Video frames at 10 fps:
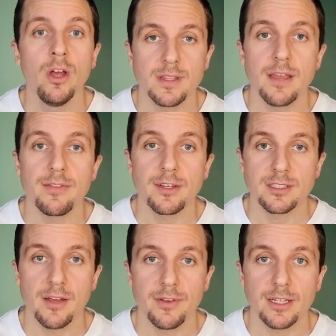If there's
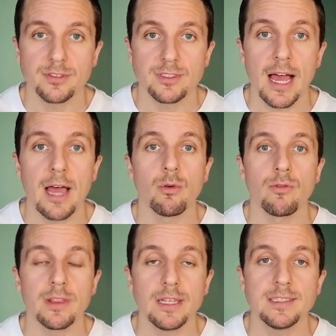enough interest, I will
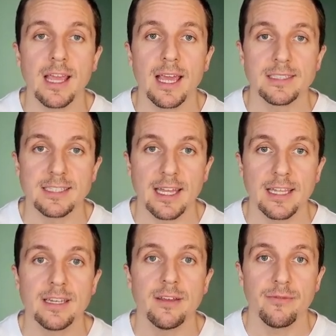release a
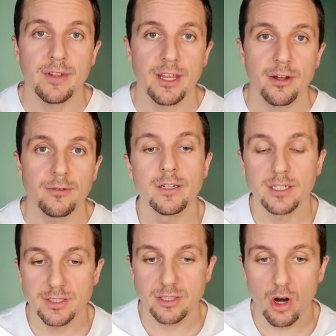second video.
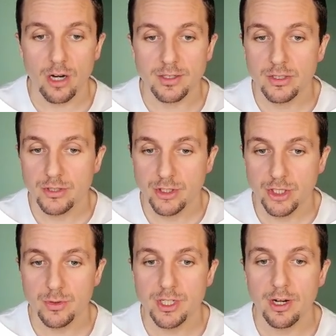To start,
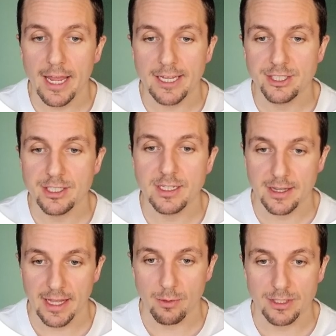choose your agent
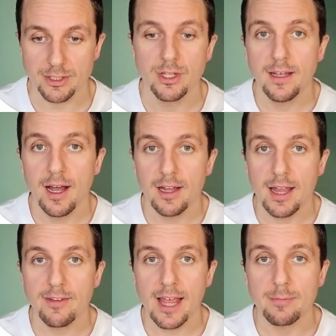language.
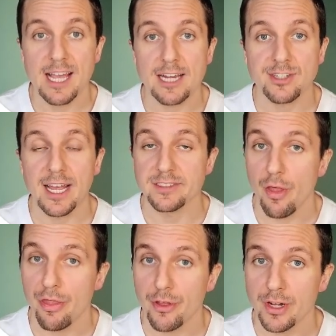ElevenLabs actually has
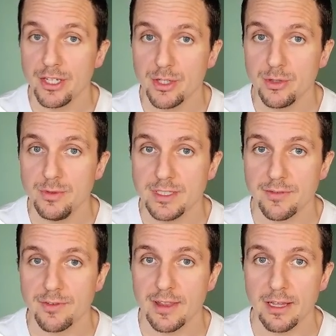32
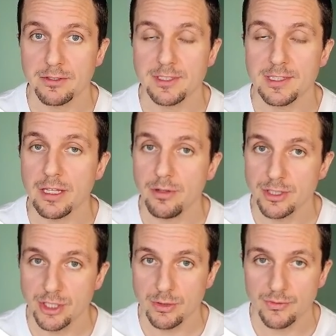different languages that you can
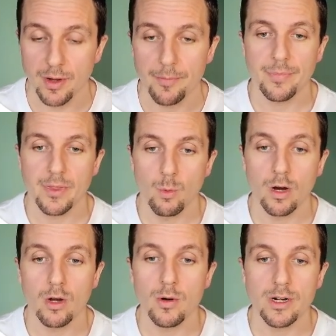choose from. We're
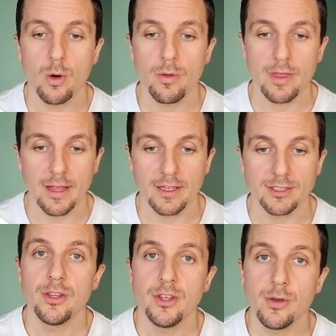going to go with English.
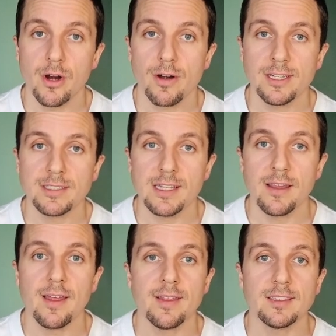You can already see
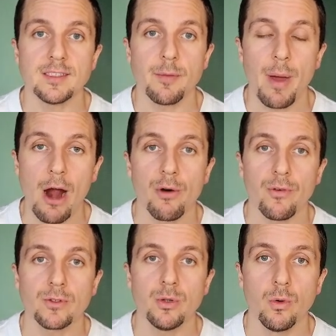that this is a
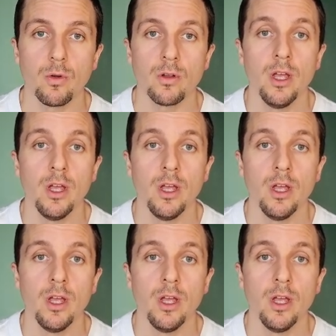powerful tool